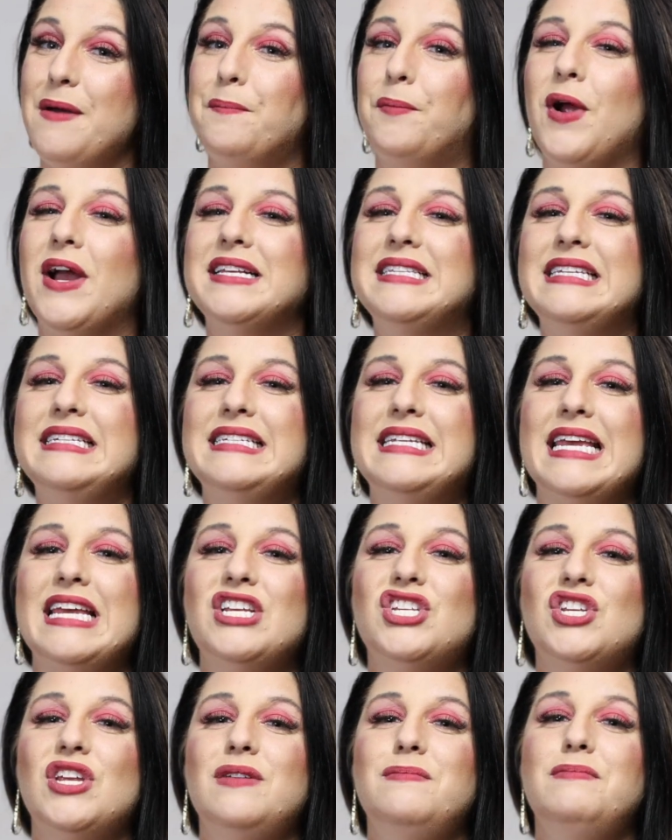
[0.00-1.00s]

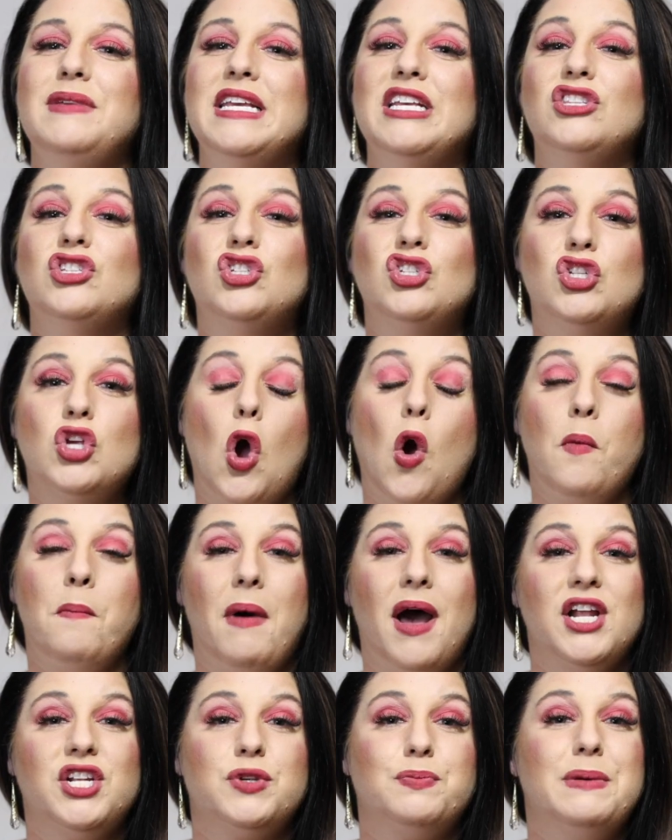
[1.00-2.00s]
Presentation means so
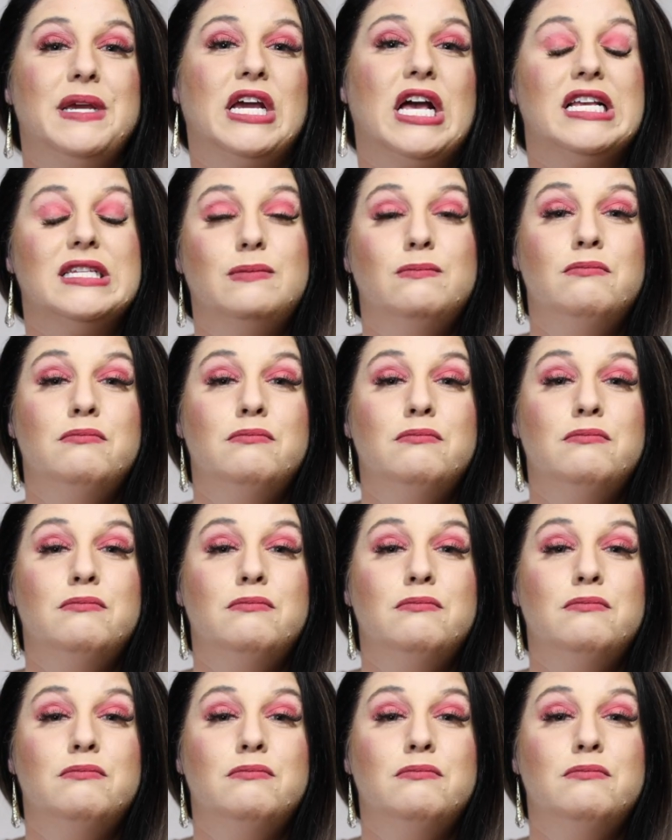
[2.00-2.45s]
much because